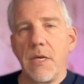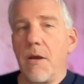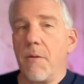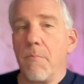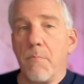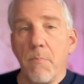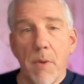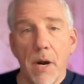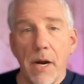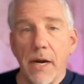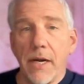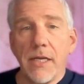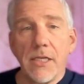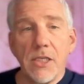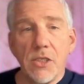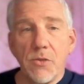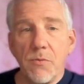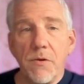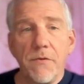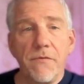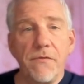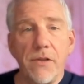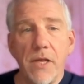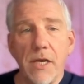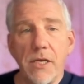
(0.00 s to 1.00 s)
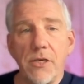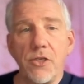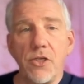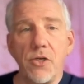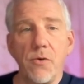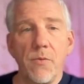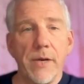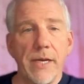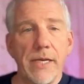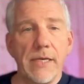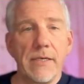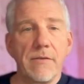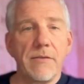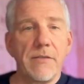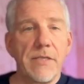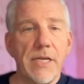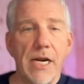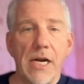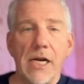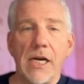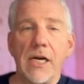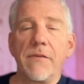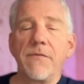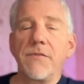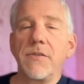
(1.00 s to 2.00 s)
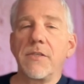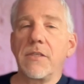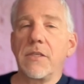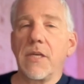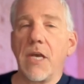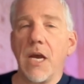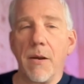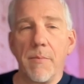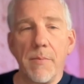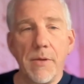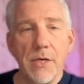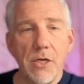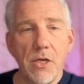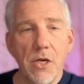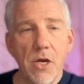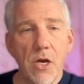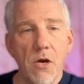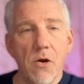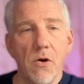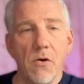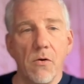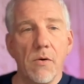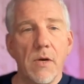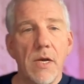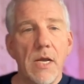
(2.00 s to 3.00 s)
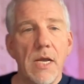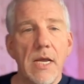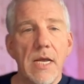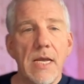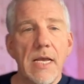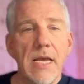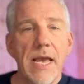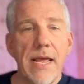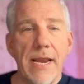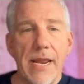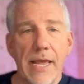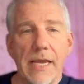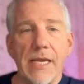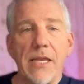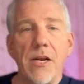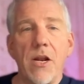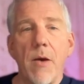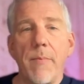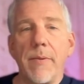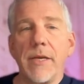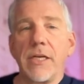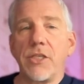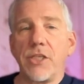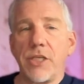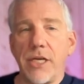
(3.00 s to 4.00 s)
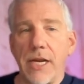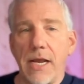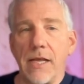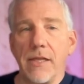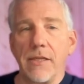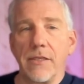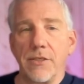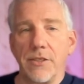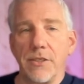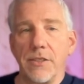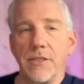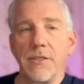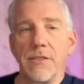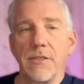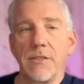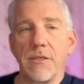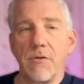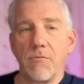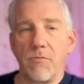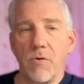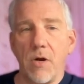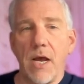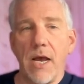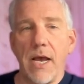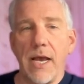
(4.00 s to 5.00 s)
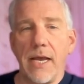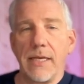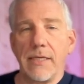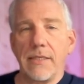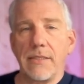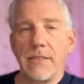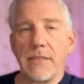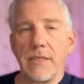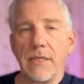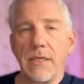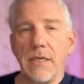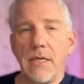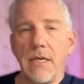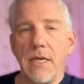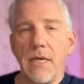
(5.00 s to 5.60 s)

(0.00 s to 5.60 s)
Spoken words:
Markets will fluctuate, tariffs come and go, and economic challenges arise.